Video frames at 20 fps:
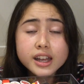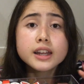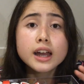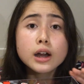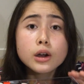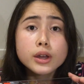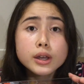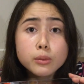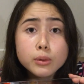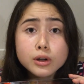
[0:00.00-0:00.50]

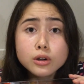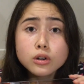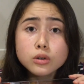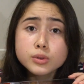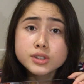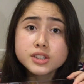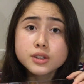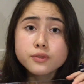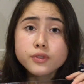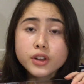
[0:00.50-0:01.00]
Now, Iwako
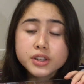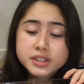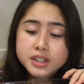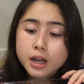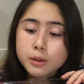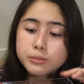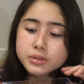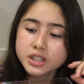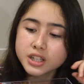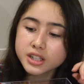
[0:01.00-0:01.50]
was the first
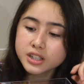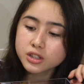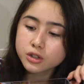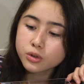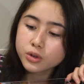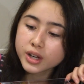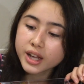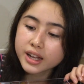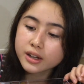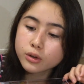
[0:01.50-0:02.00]
company to
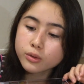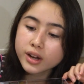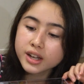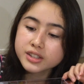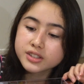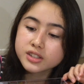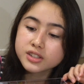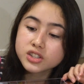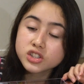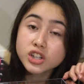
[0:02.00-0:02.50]
create
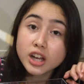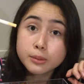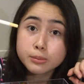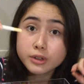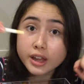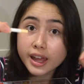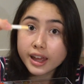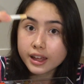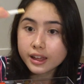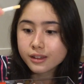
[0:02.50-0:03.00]
erasers
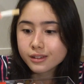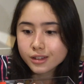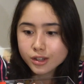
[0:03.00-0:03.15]
shaped like,